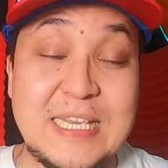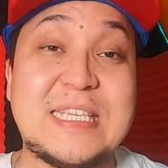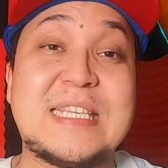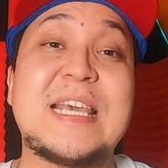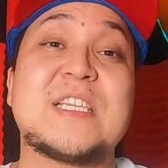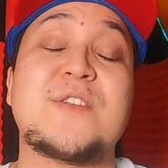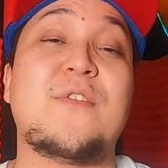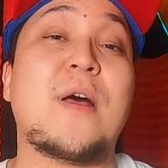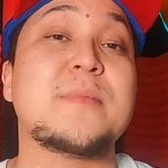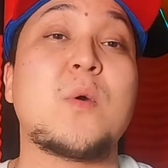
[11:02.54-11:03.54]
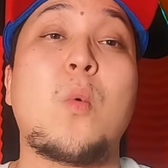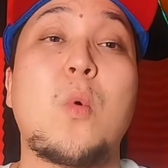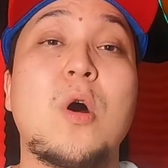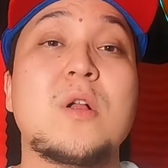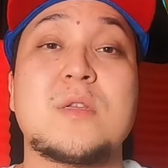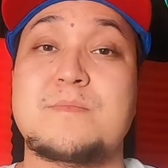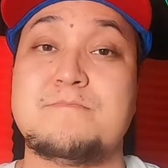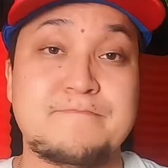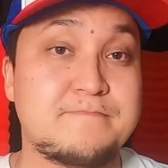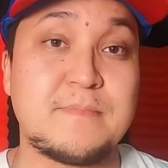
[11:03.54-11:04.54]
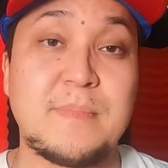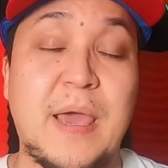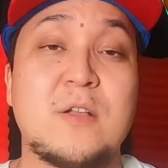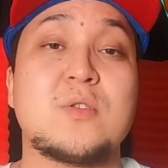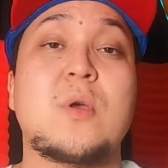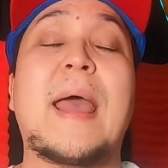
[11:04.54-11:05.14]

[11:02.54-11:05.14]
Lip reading: assist from the world health,